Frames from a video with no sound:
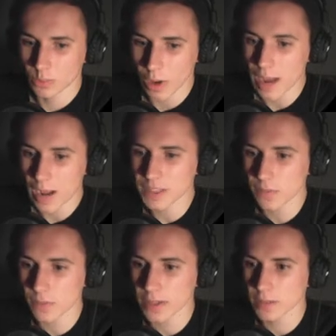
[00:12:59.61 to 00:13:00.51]
What happens
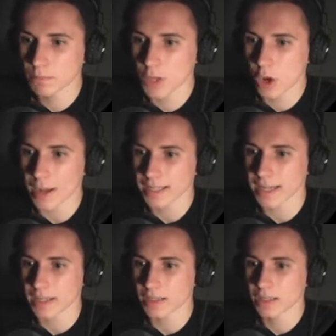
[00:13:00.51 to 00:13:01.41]
if we go back
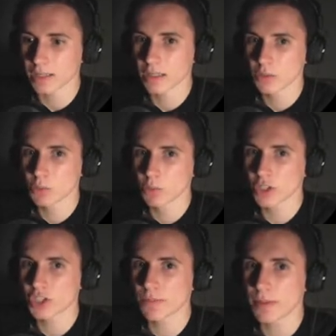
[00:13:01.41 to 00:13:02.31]
in? Will
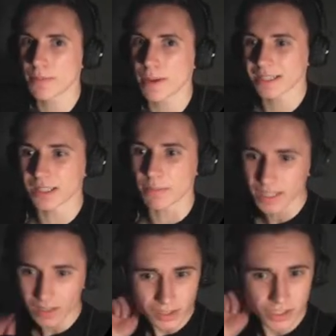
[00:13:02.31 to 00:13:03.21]
she be back in the
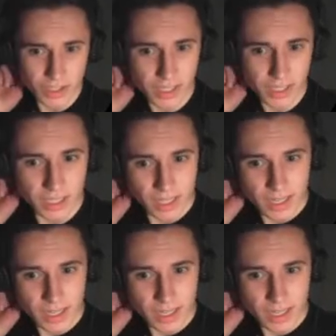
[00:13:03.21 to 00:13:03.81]
middle, do you think?